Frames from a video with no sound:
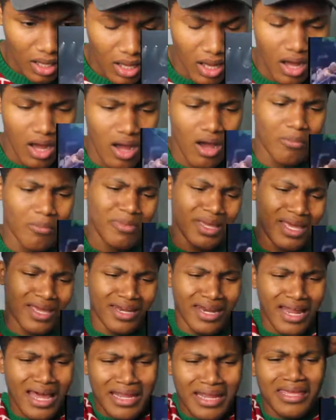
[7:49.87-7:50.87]
Oh
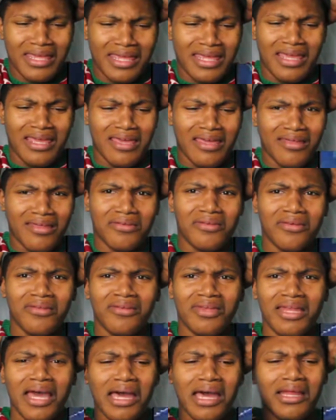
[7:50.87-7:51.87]
man, not again.
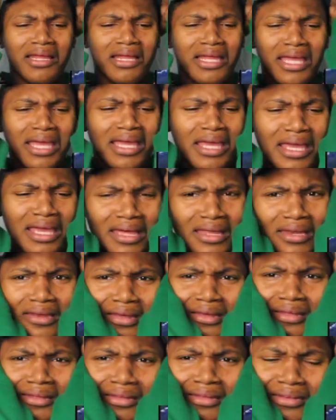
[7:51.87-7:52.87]
Not
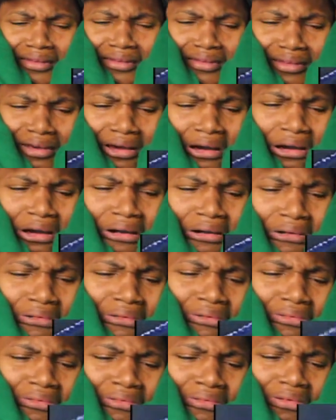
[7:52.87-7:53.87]
again.
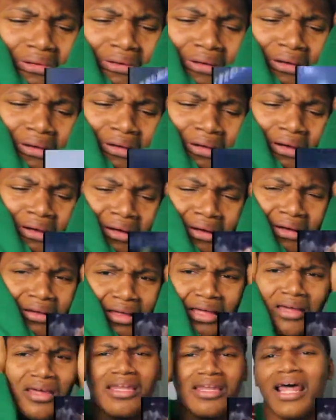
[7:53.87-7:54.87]
No.
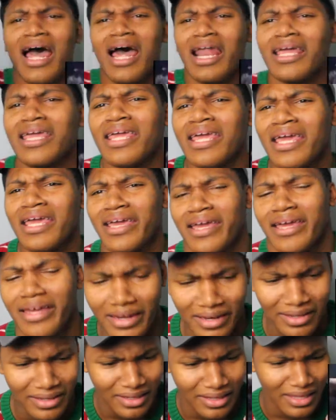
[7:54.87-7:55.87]
Not
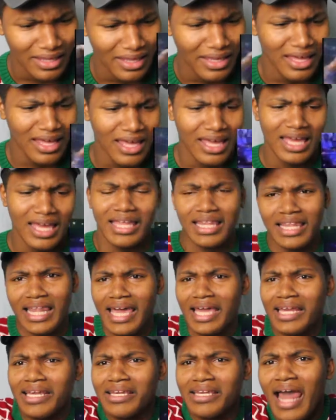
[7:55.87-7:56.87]
again. He
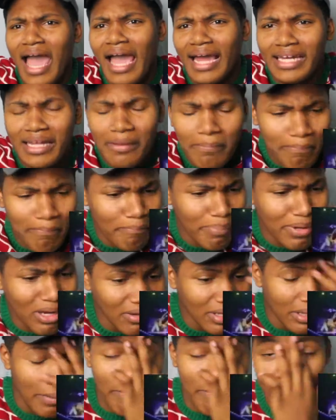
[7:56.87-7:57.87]
like 90
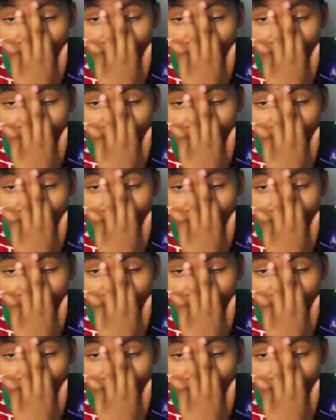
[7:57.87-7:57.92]
billion